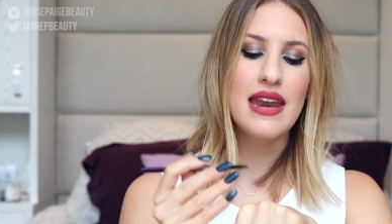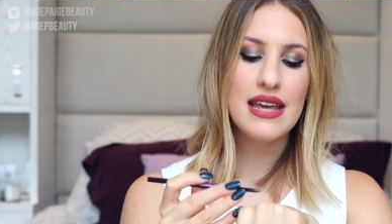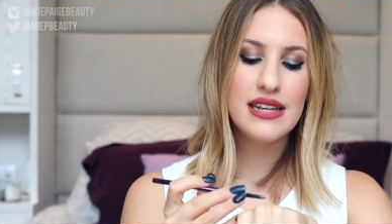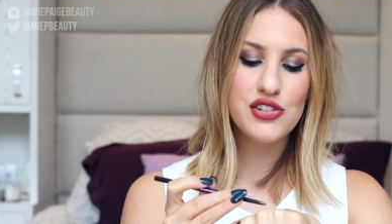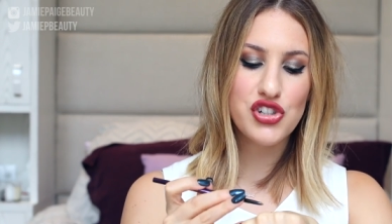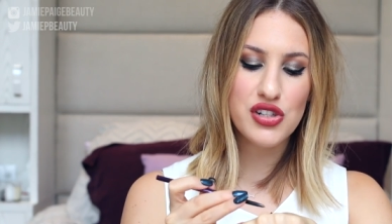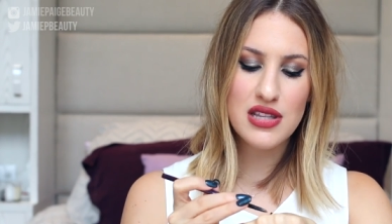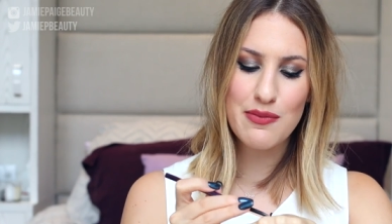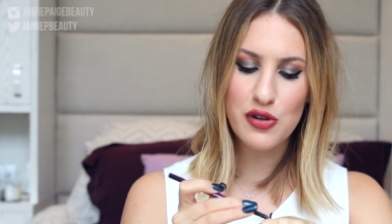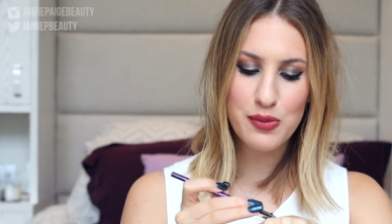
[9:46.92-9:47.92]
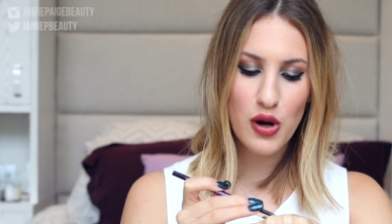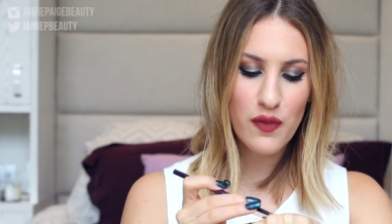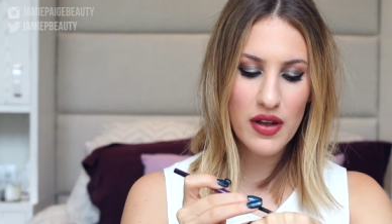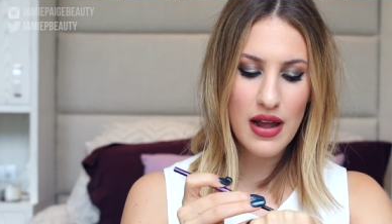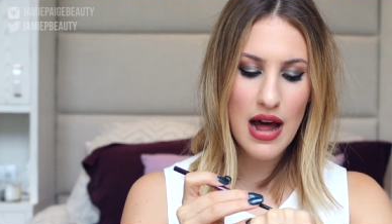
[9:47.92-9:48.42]
and it is just the most
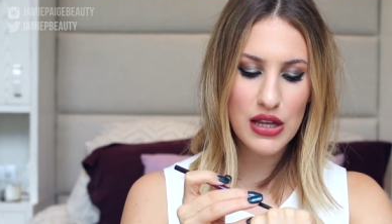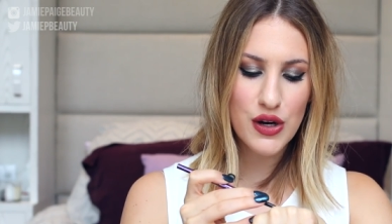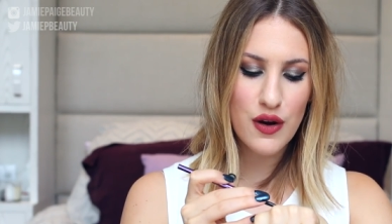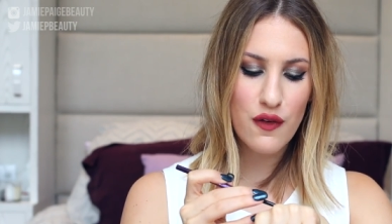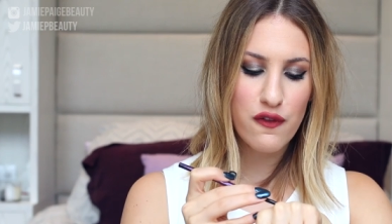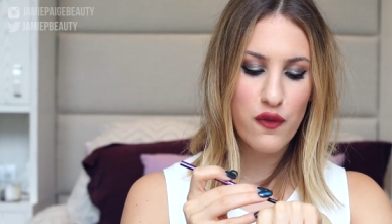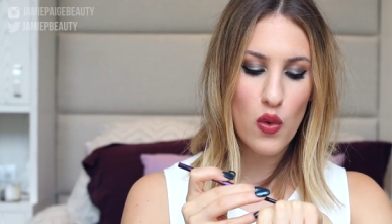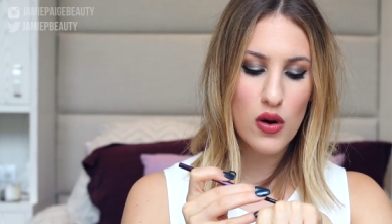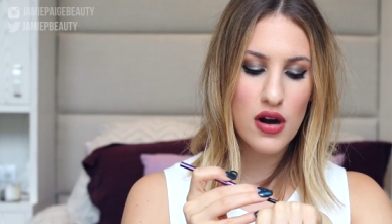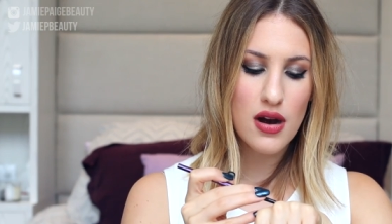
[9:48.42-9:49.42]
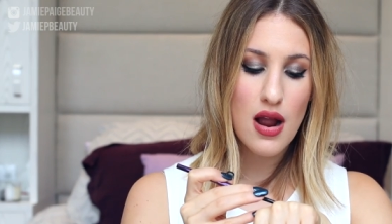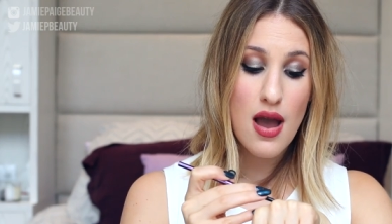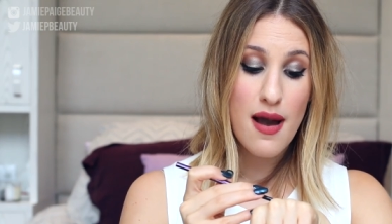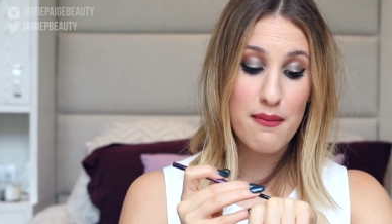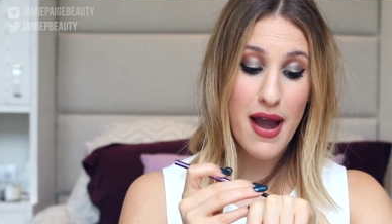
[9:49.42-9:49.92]
perfect color for
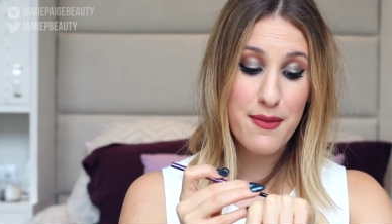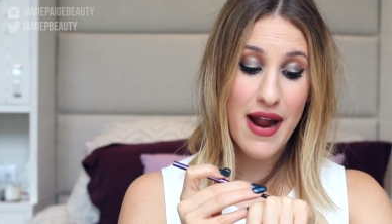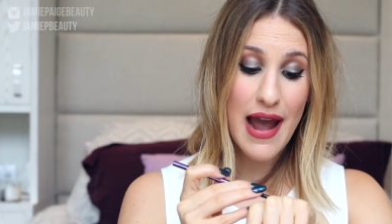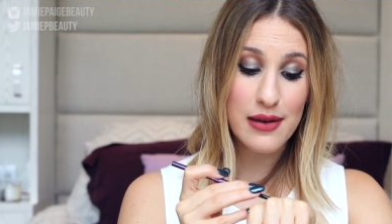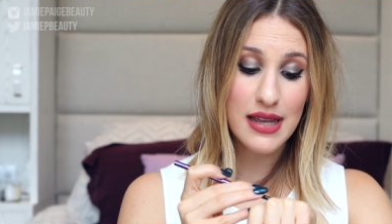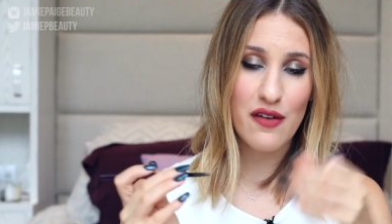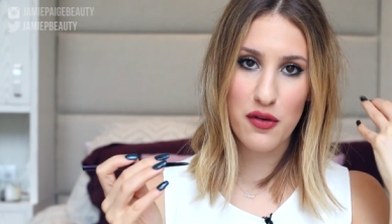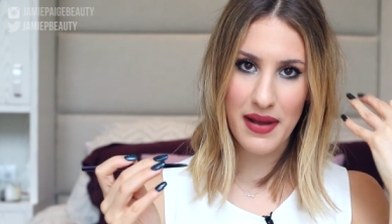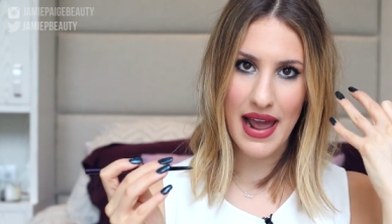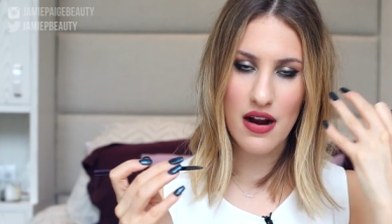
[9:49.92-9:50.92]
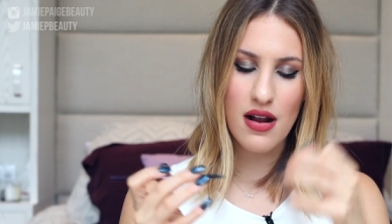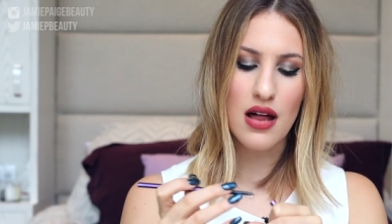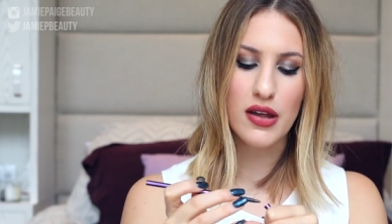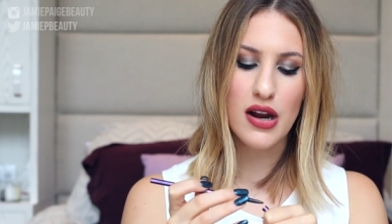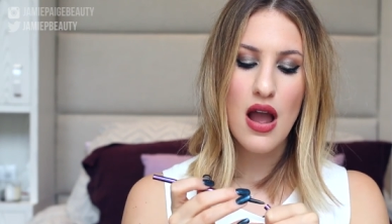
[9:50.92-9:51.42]
my brows and for my hair
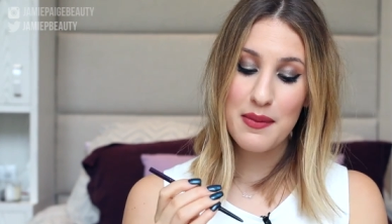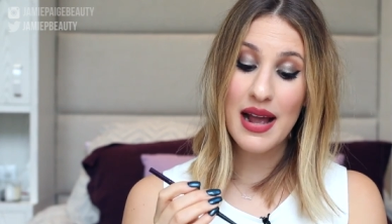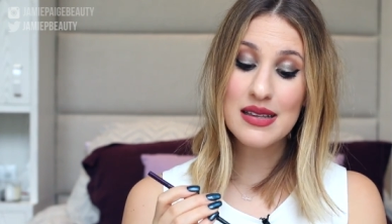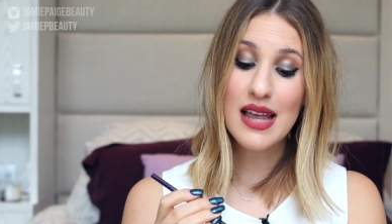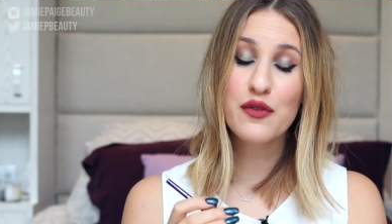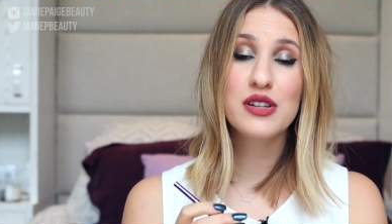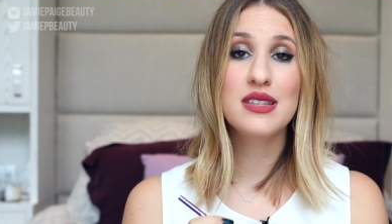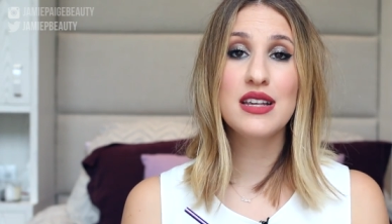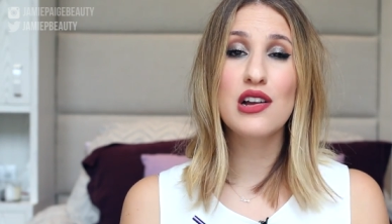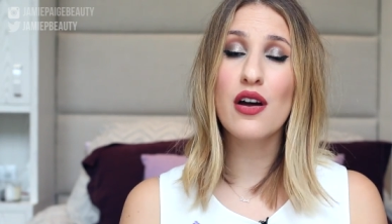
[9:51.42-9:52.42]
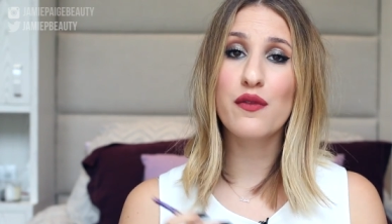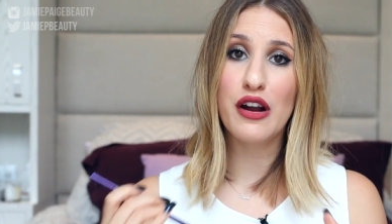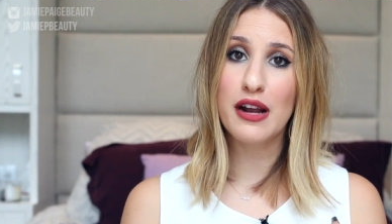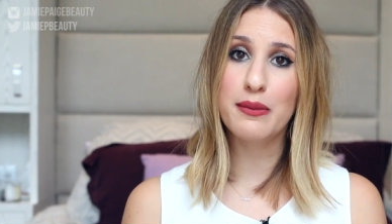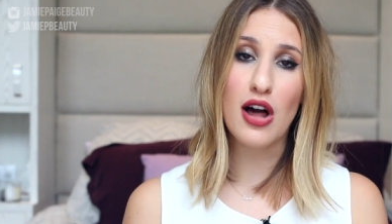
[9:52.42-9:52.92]
color. Because I've recently gone
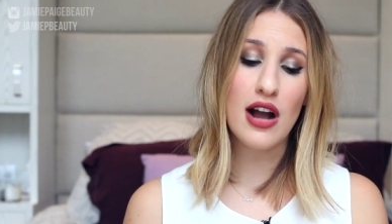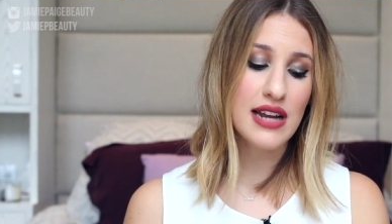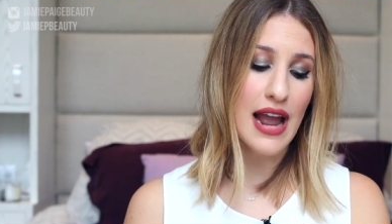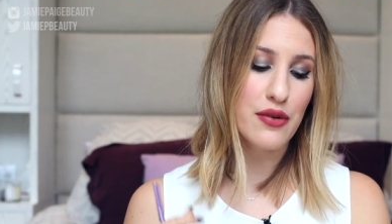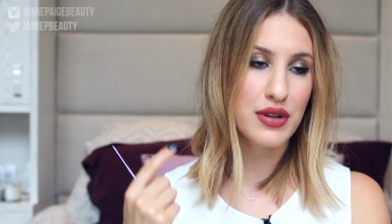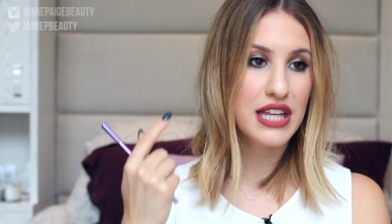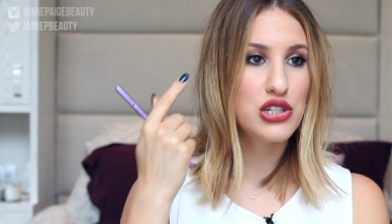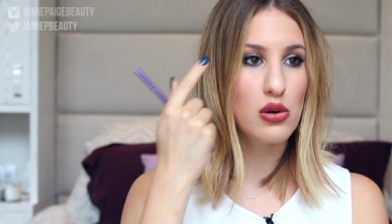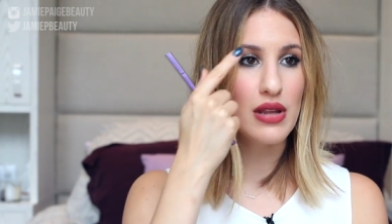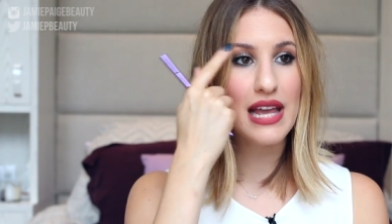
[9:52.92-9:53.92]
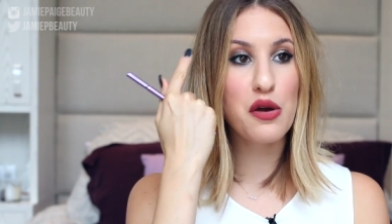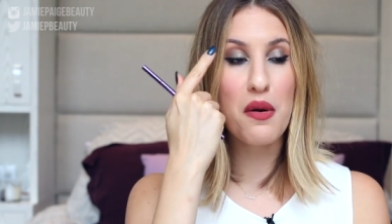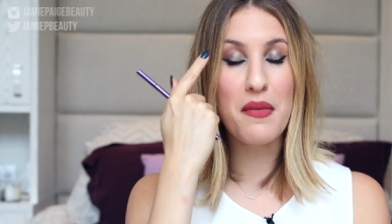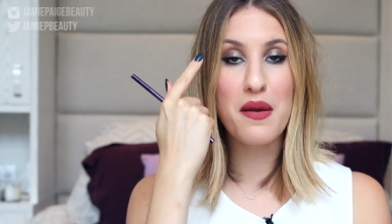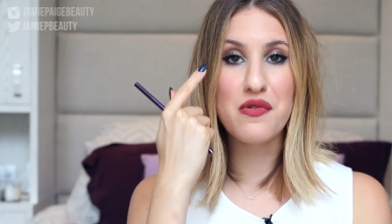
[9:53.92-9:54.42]
very blonde, I really don't like it
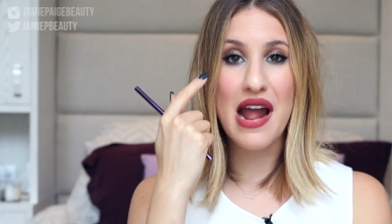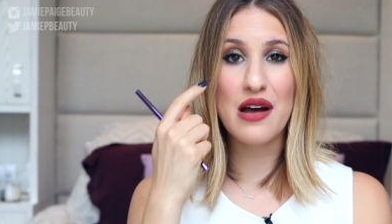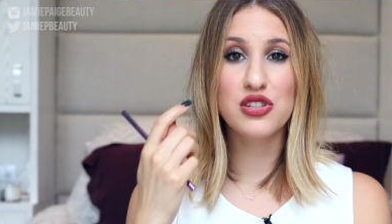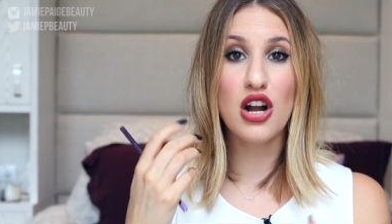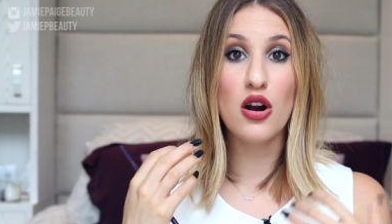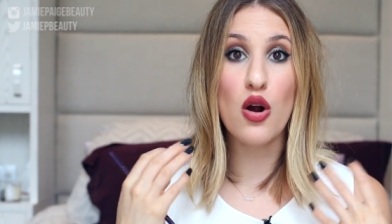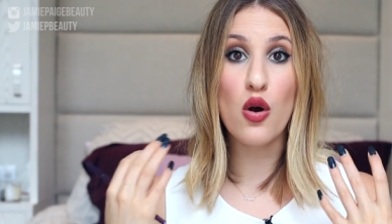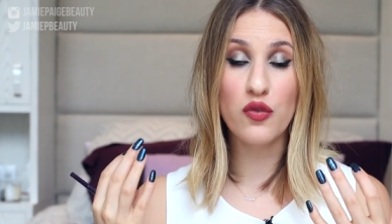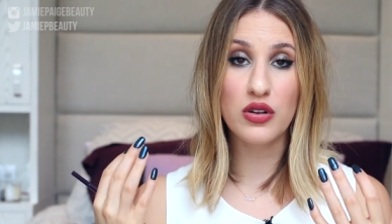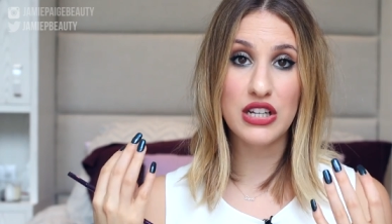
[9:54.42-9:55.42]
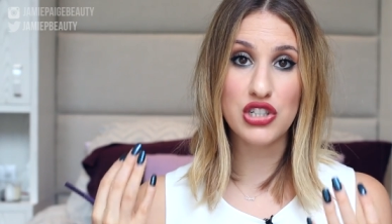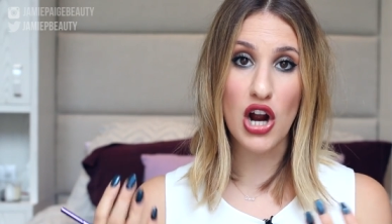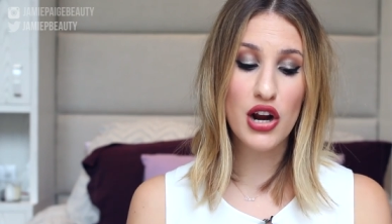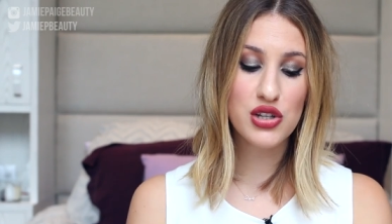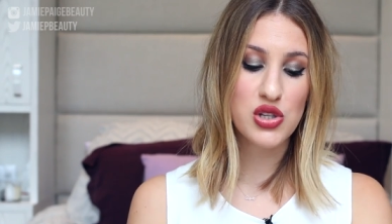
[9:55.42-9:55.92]
when my brows are overly
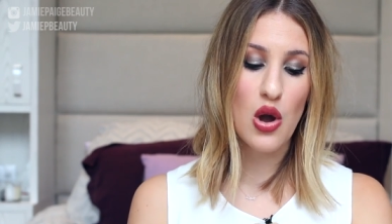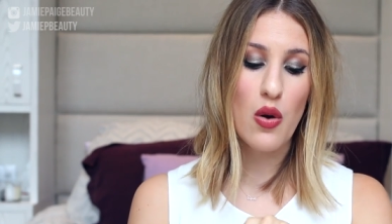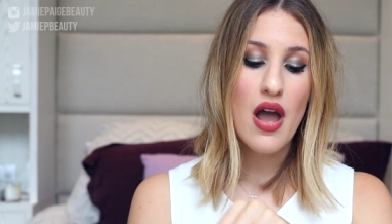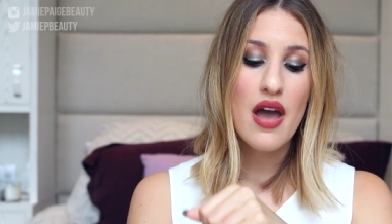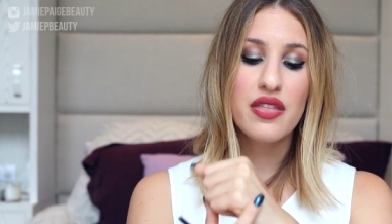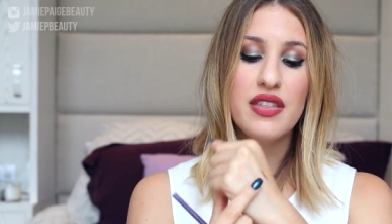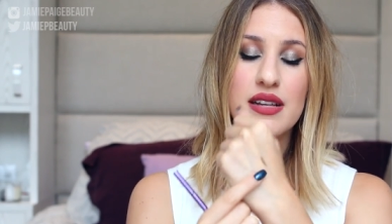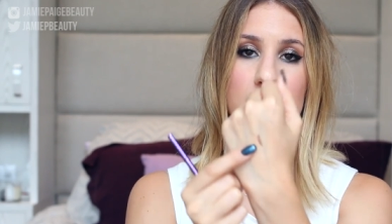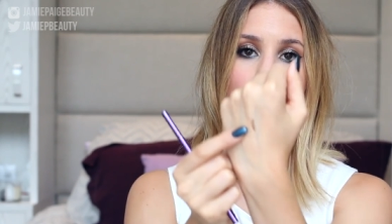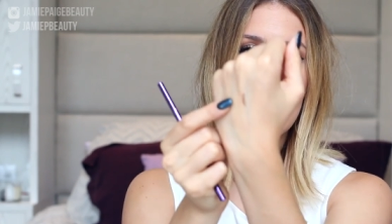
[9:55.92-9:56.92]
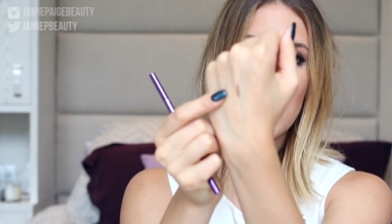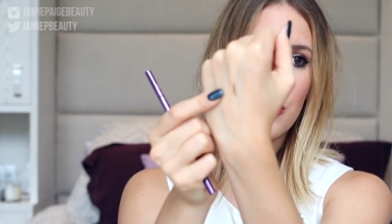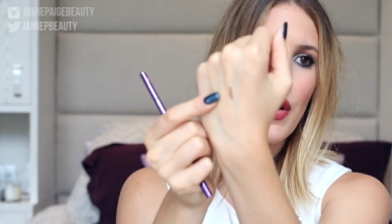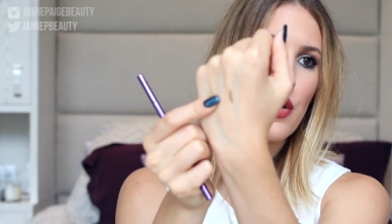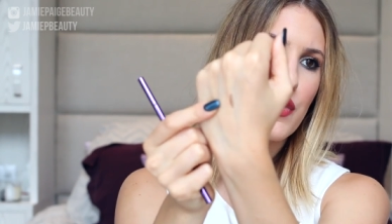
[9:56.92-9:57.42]
dark. So this color
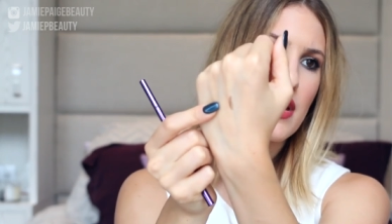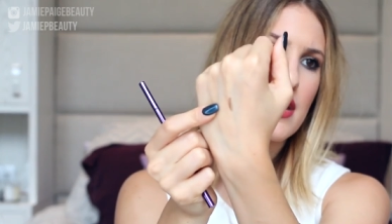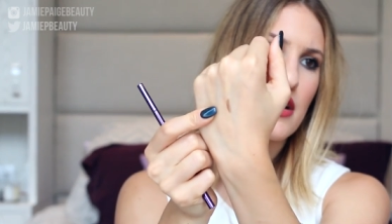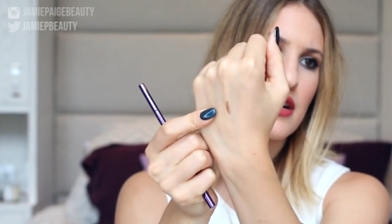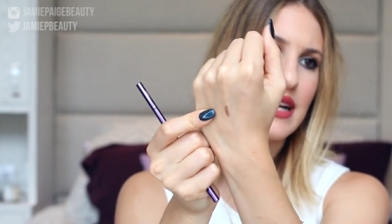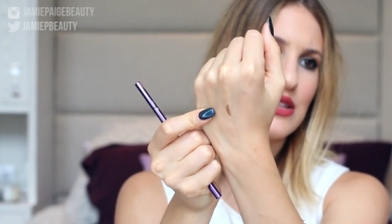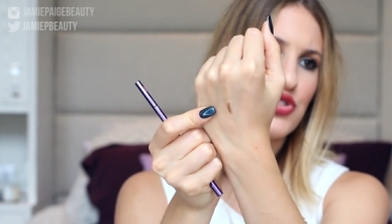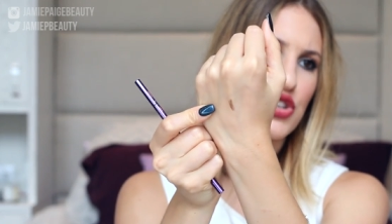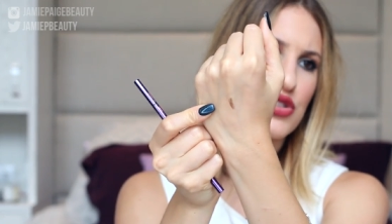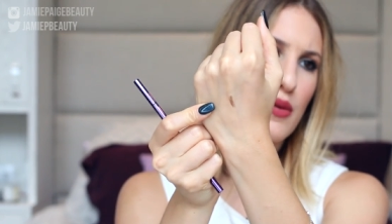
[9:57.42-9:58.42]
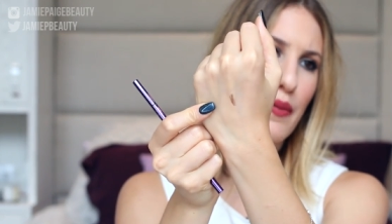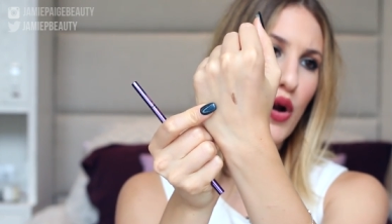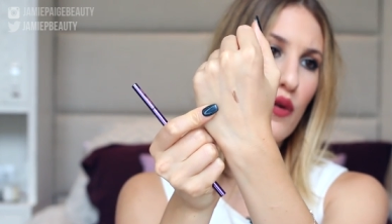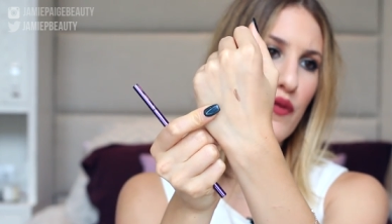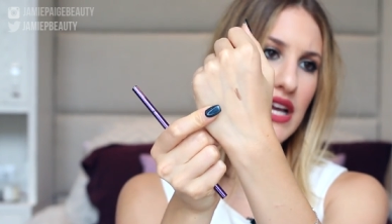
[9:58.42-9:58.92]
right over here is just
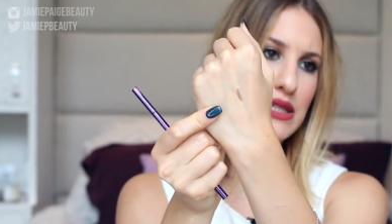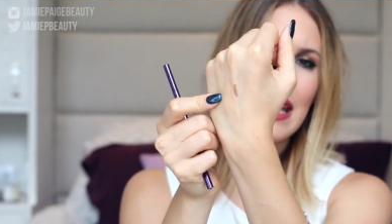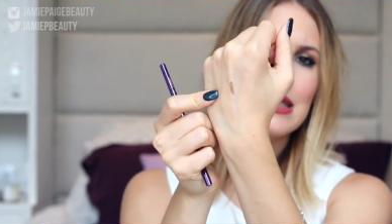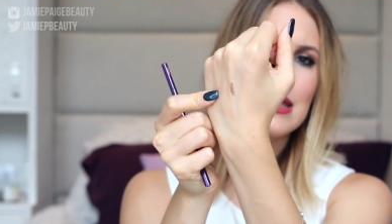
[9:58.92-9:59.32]
perfect. It